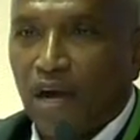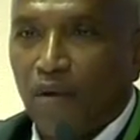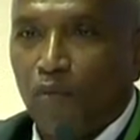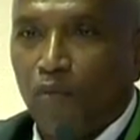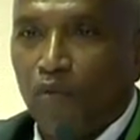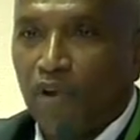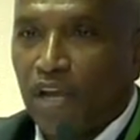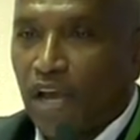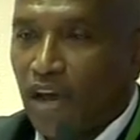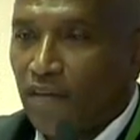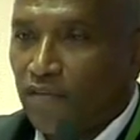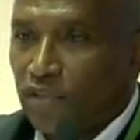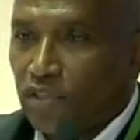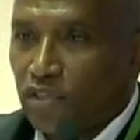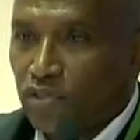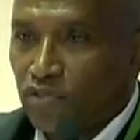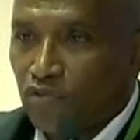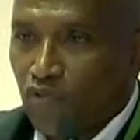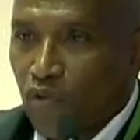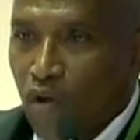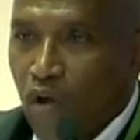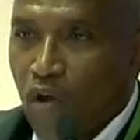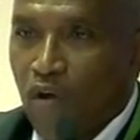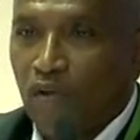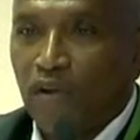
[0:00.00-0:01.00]
We have a
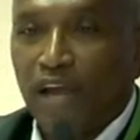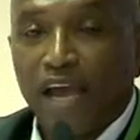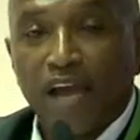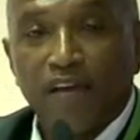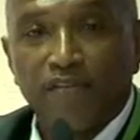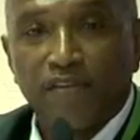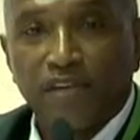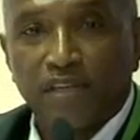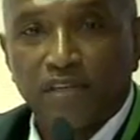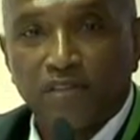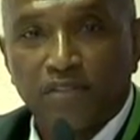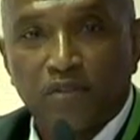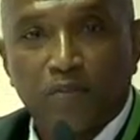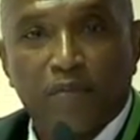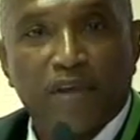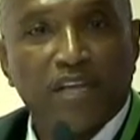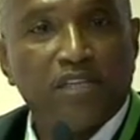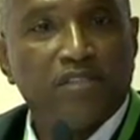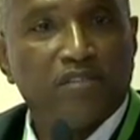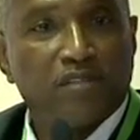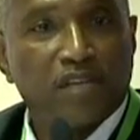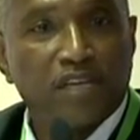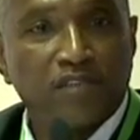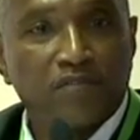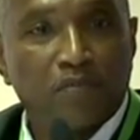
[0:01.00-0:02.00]
strong evidence
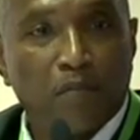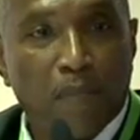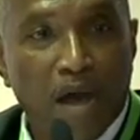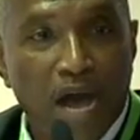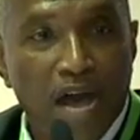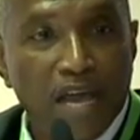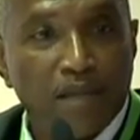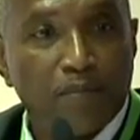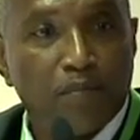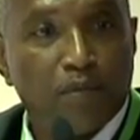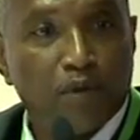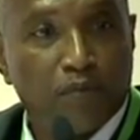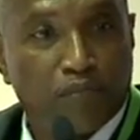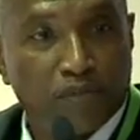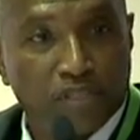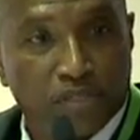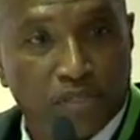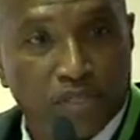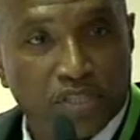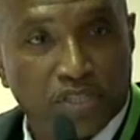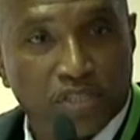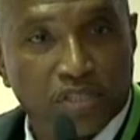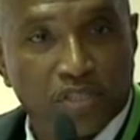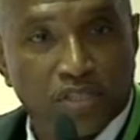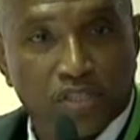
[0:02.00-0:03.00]
base. That's my
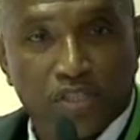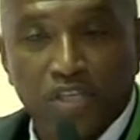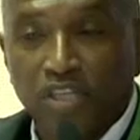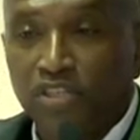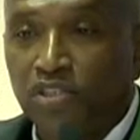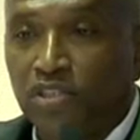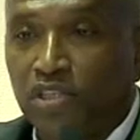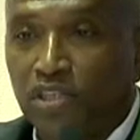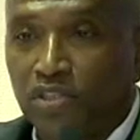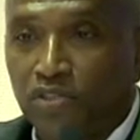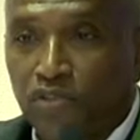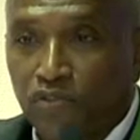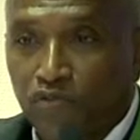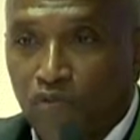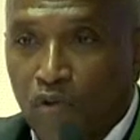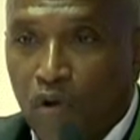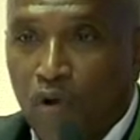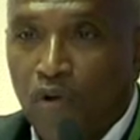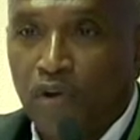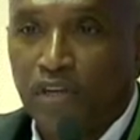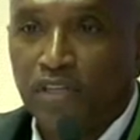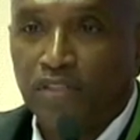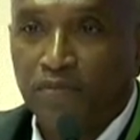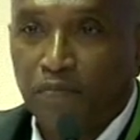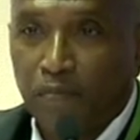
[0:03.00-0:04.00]
position, just as
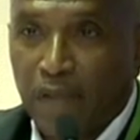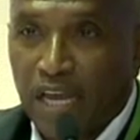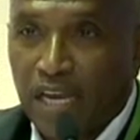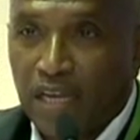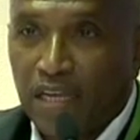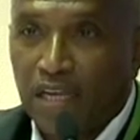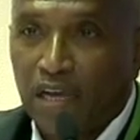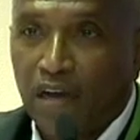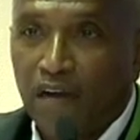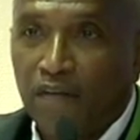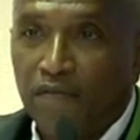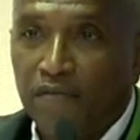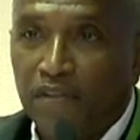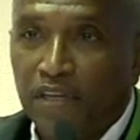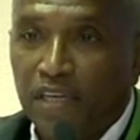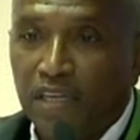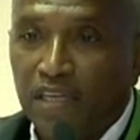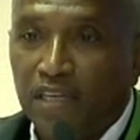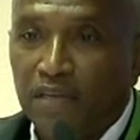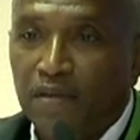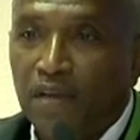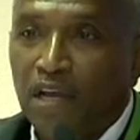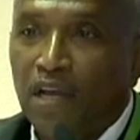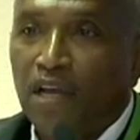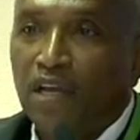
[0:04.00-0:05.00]
strong as many of
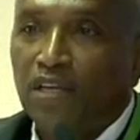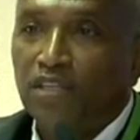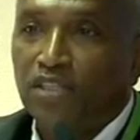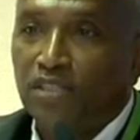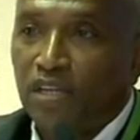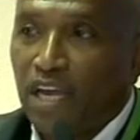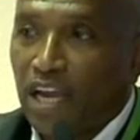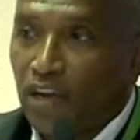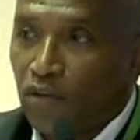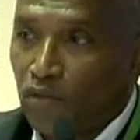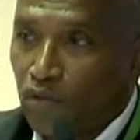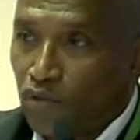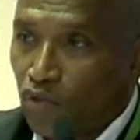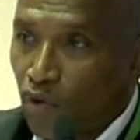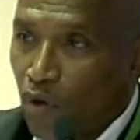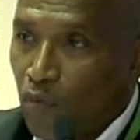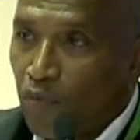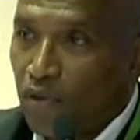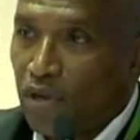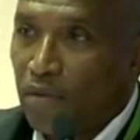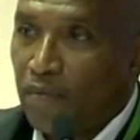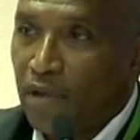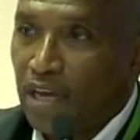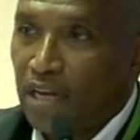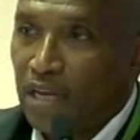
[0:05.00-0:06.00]
the
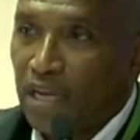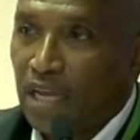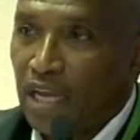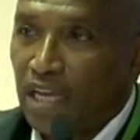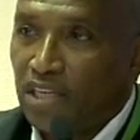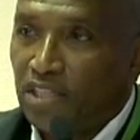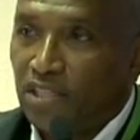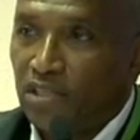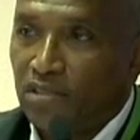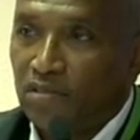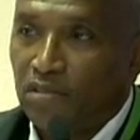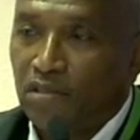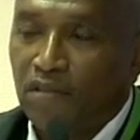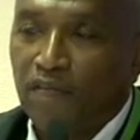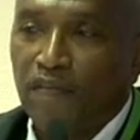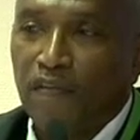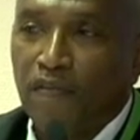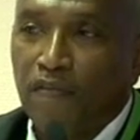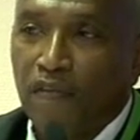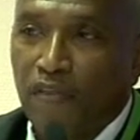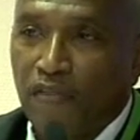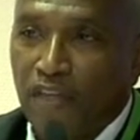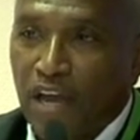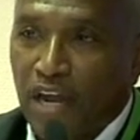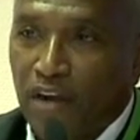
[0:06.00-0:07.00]
psychotropic medications
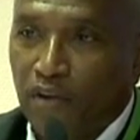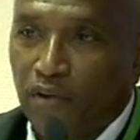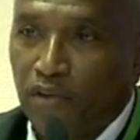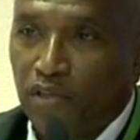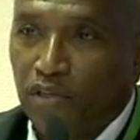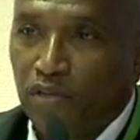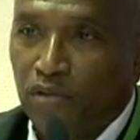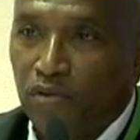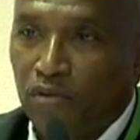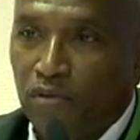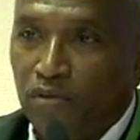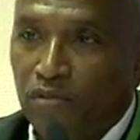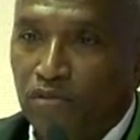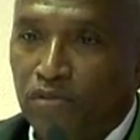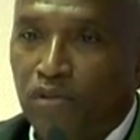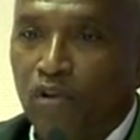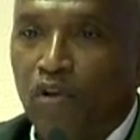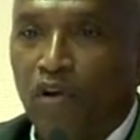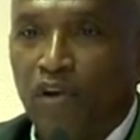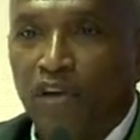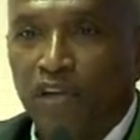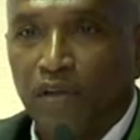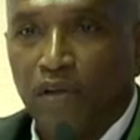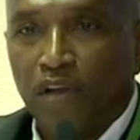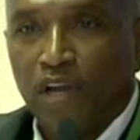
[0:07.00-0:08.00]
that are used,
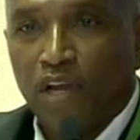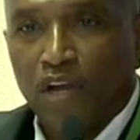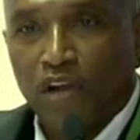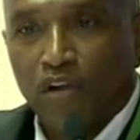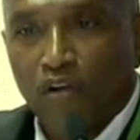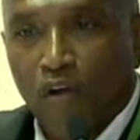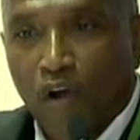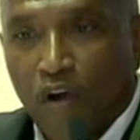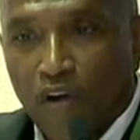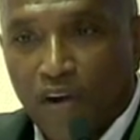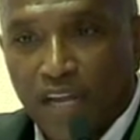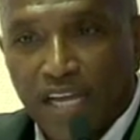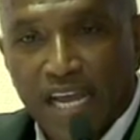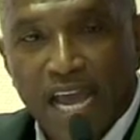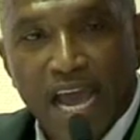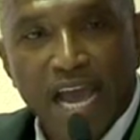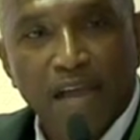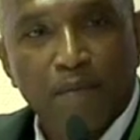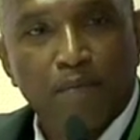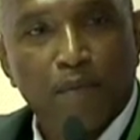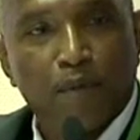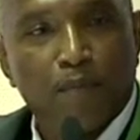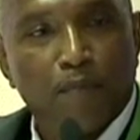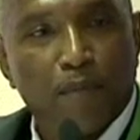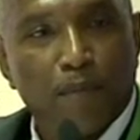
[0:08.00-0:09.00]

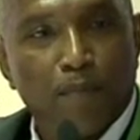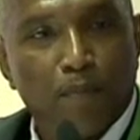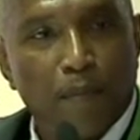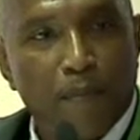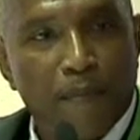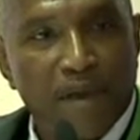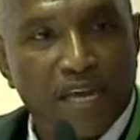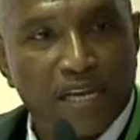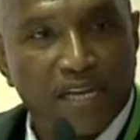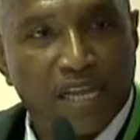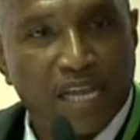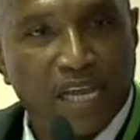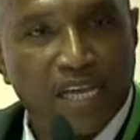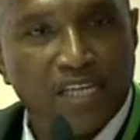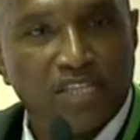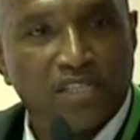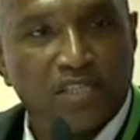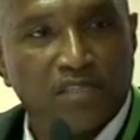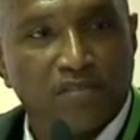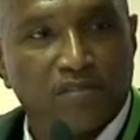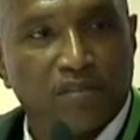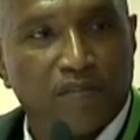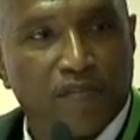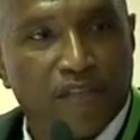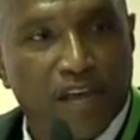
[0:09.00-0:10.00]
cardiac
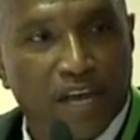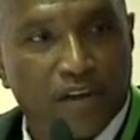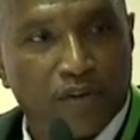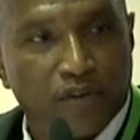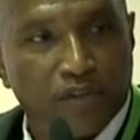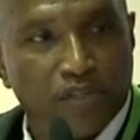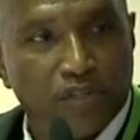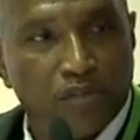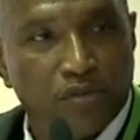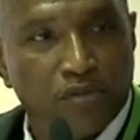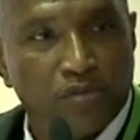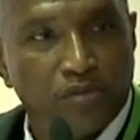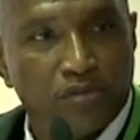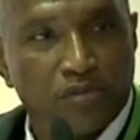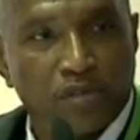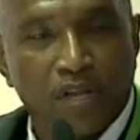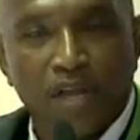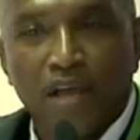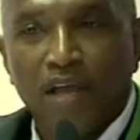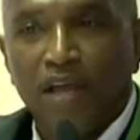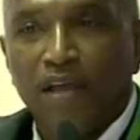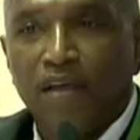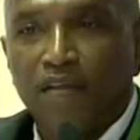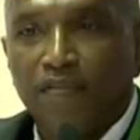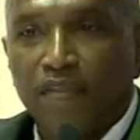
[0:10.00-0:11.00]
medications that are used,
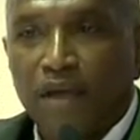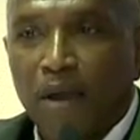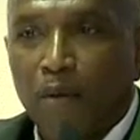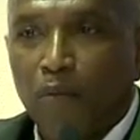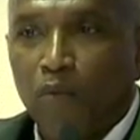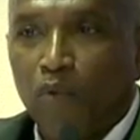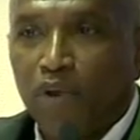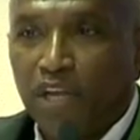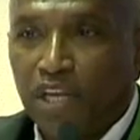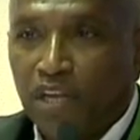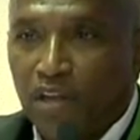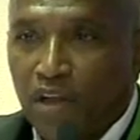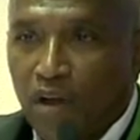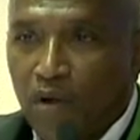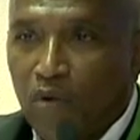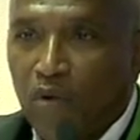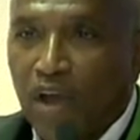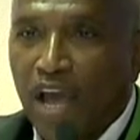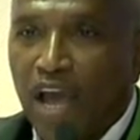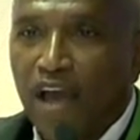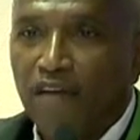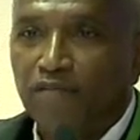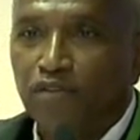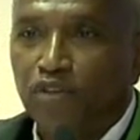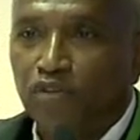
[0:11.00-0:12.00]
that we know
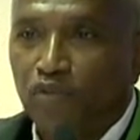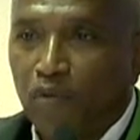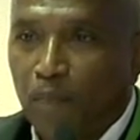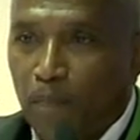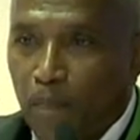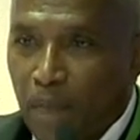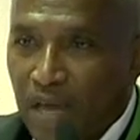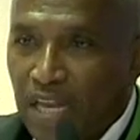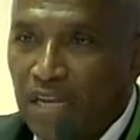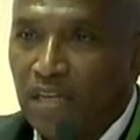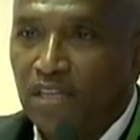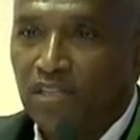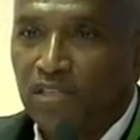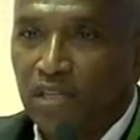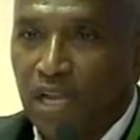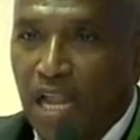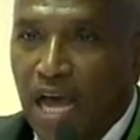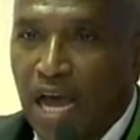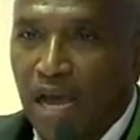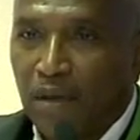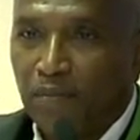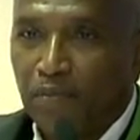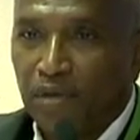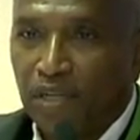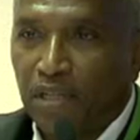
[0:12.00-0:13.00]
have tremendous
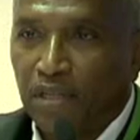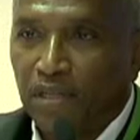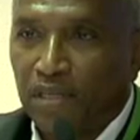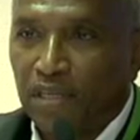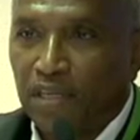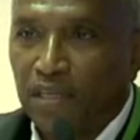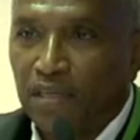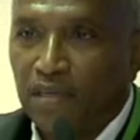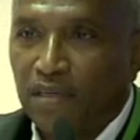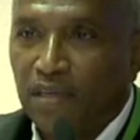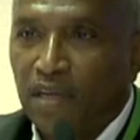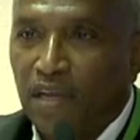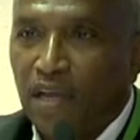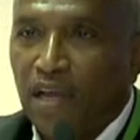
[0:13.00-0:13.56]
liability.